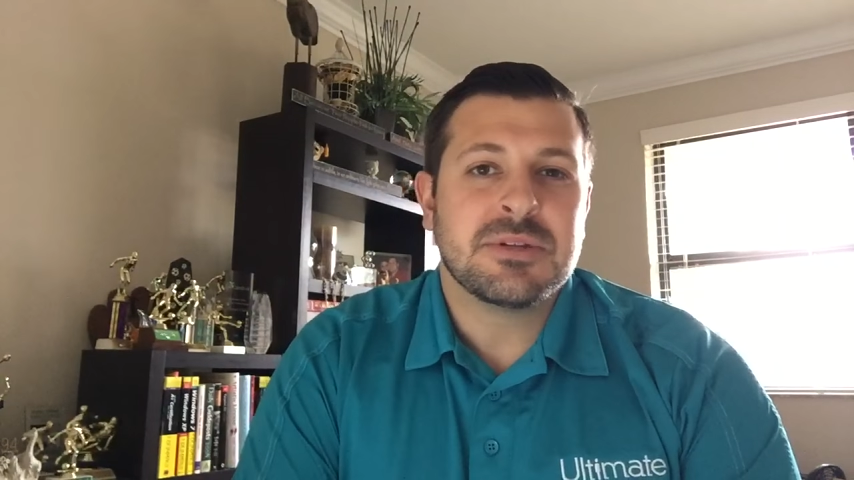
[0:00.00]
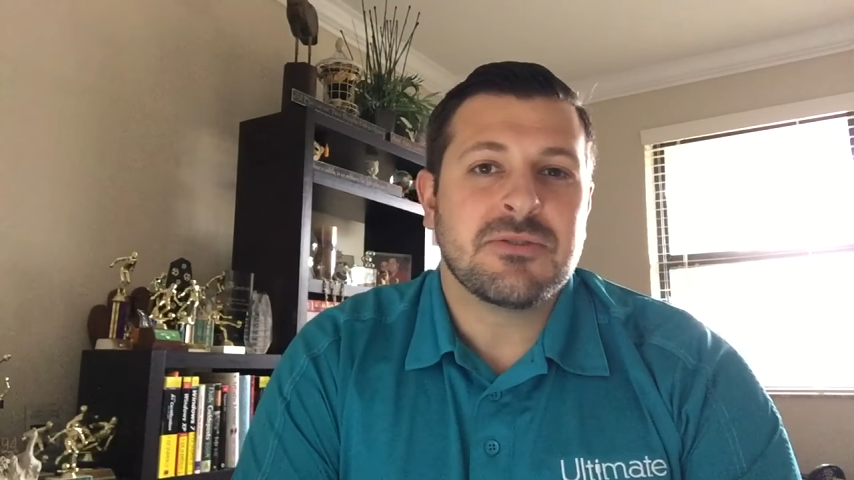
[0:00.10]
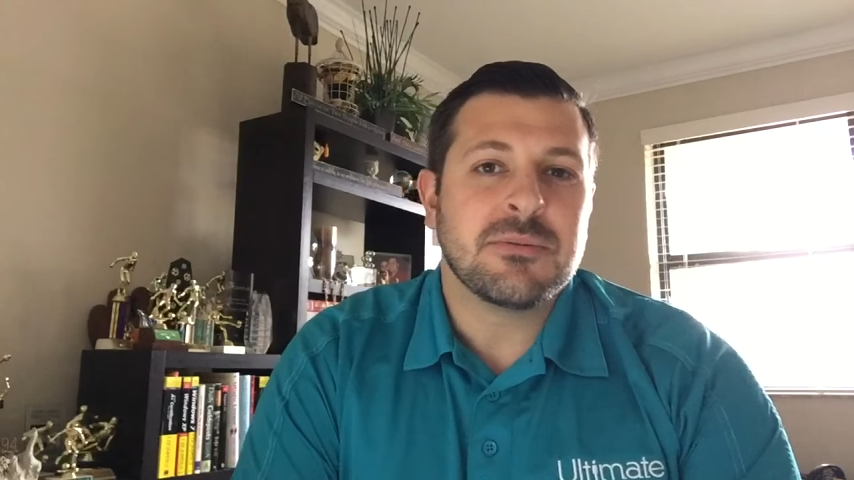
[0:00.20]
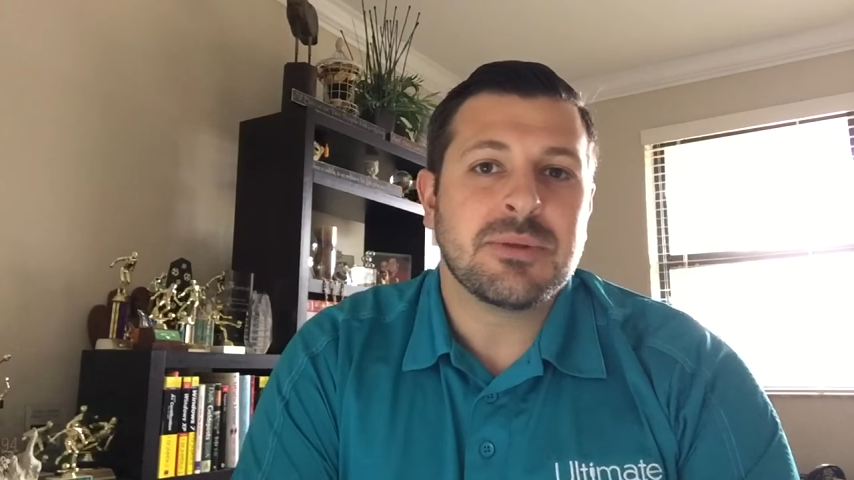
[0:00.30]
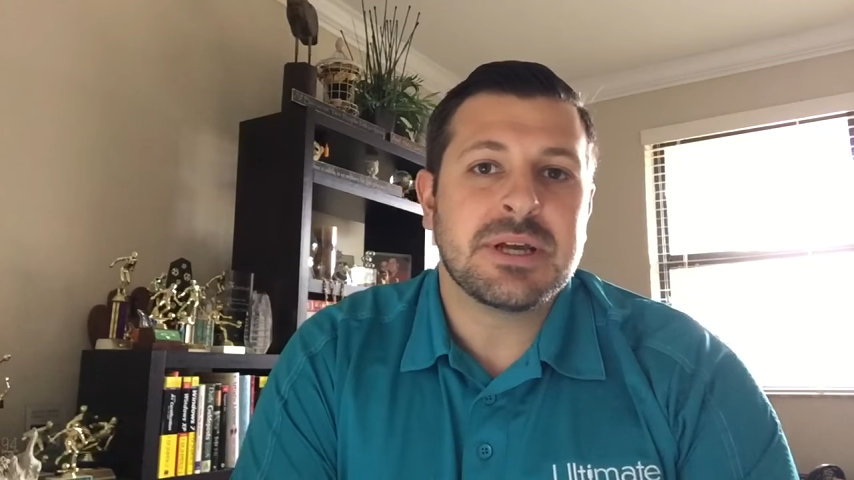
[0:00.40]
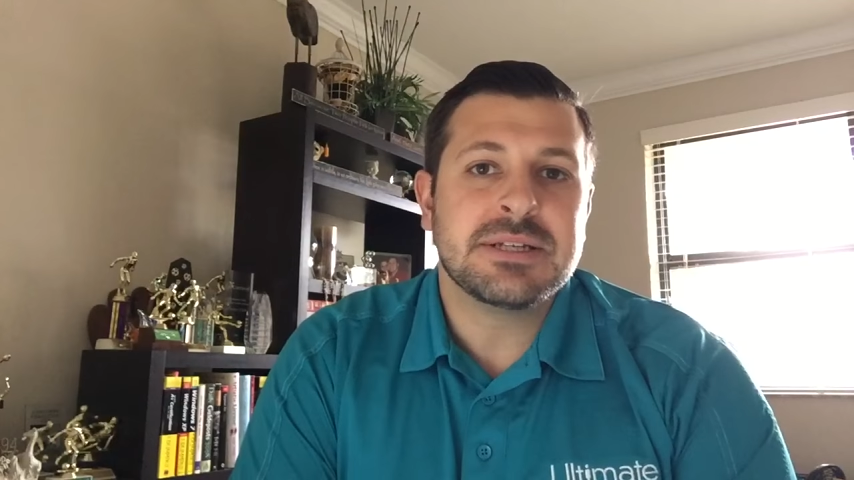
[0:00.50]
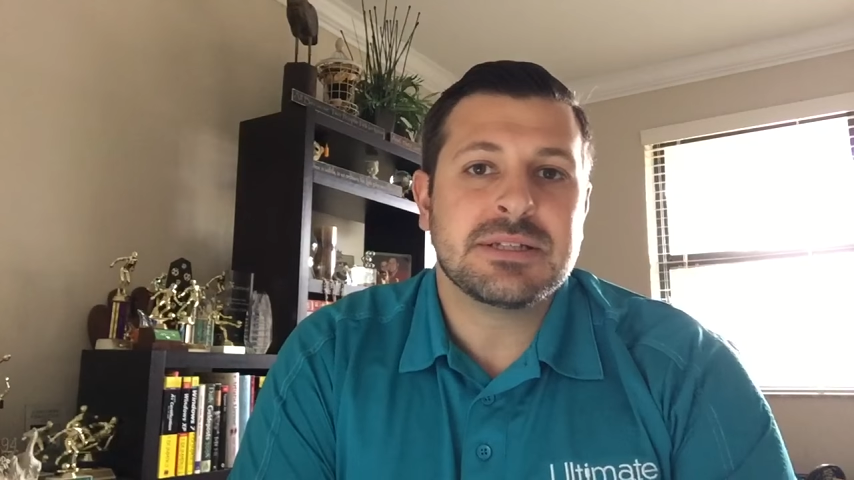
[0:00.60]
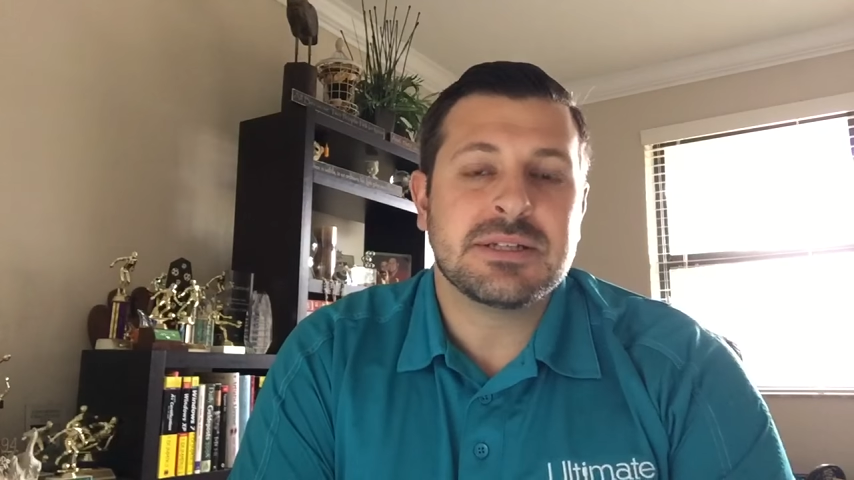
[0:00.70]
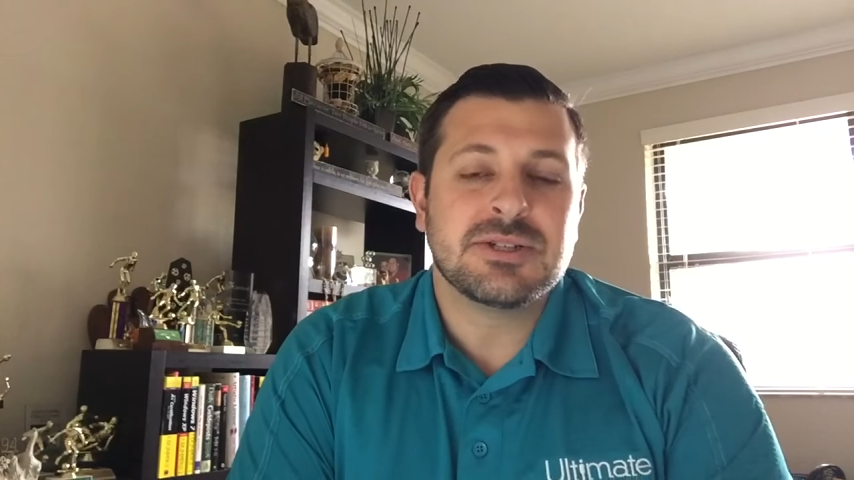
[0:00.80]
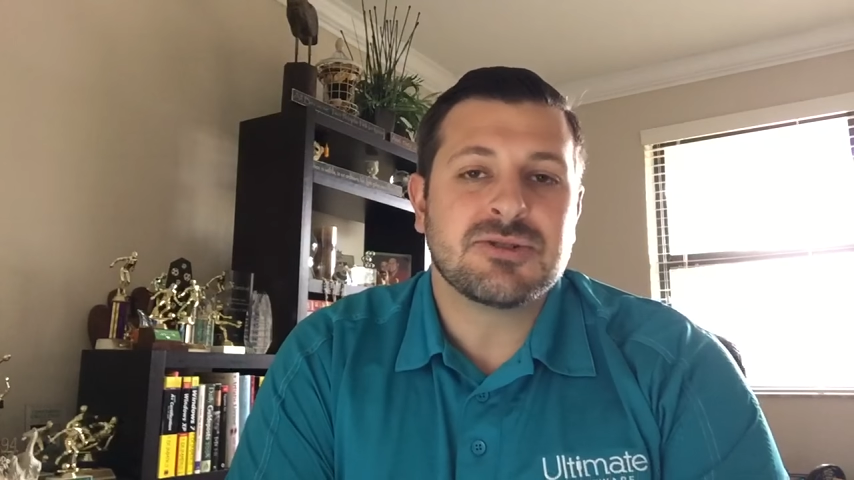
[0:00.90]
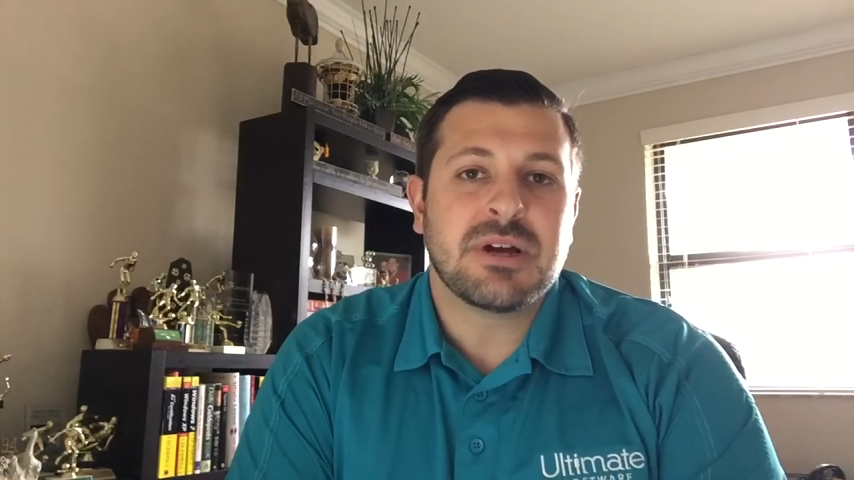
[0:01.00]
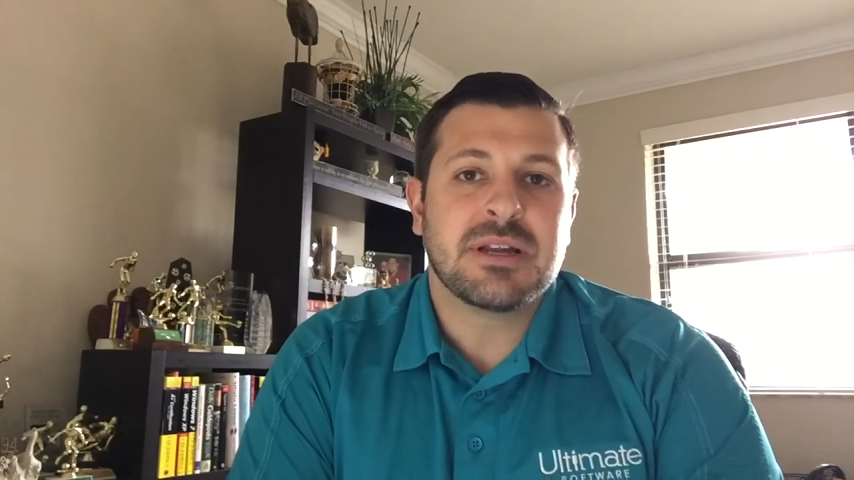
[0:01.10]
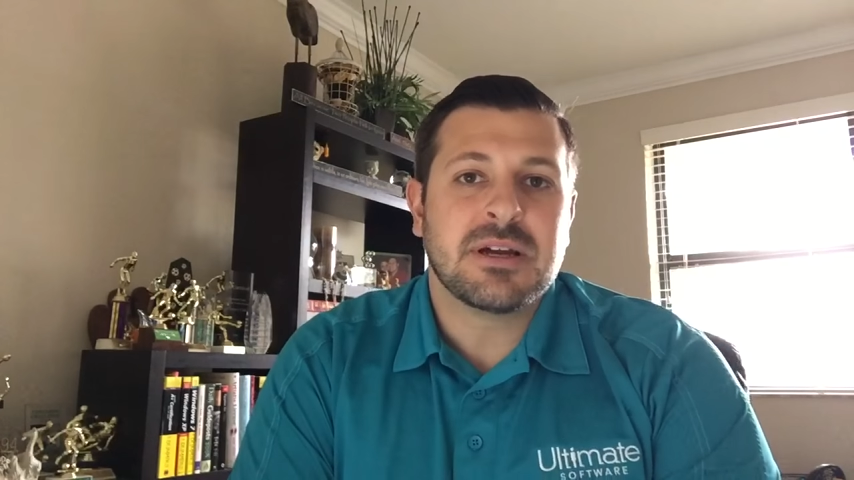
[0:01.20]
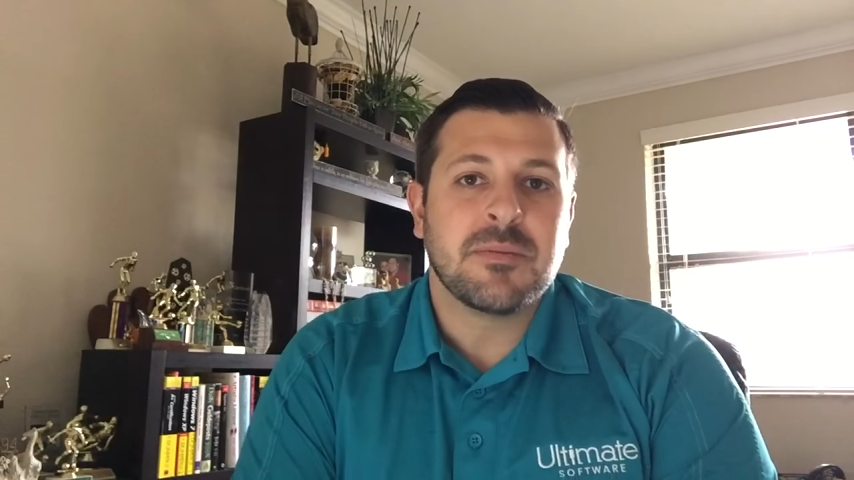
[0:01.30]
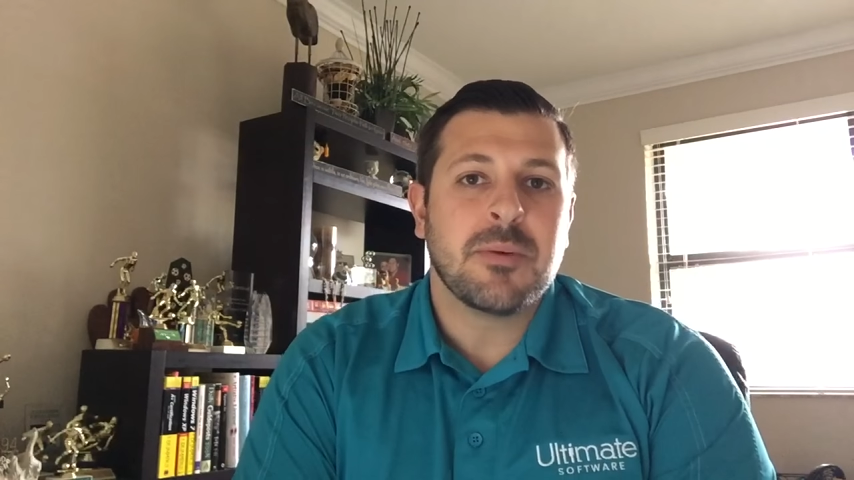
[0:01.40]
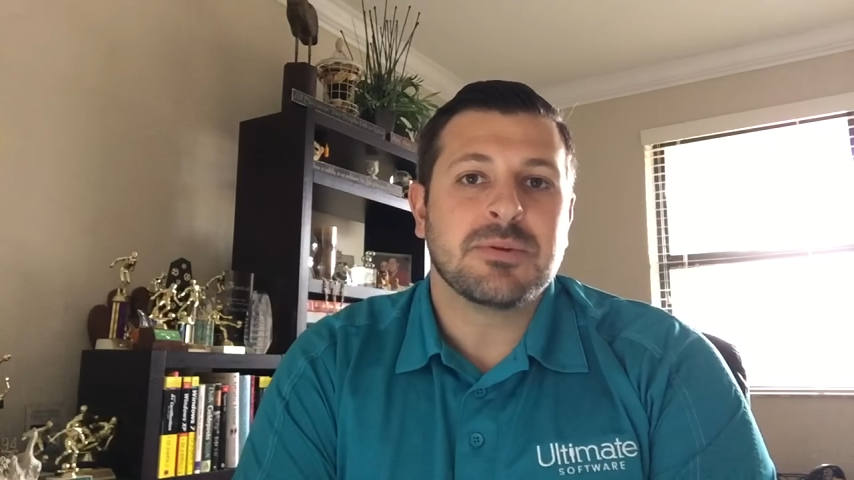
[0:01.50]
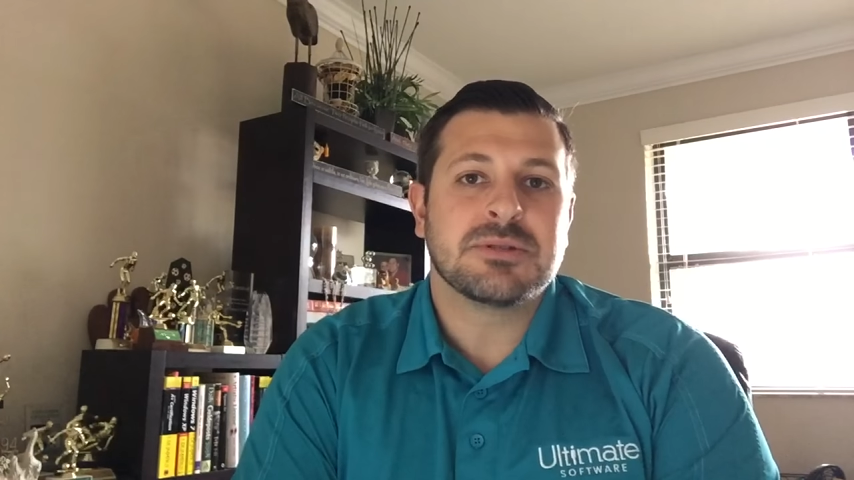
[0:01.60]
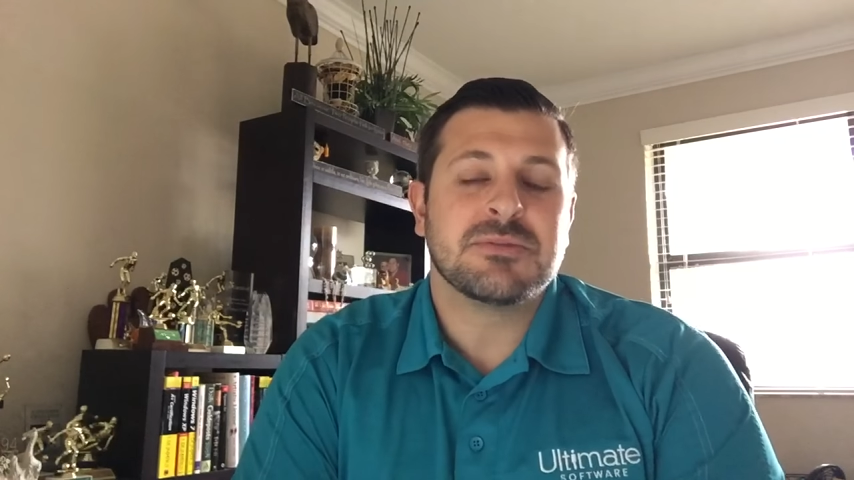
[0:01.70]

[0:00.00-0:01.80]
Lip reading: different places and tried to come up with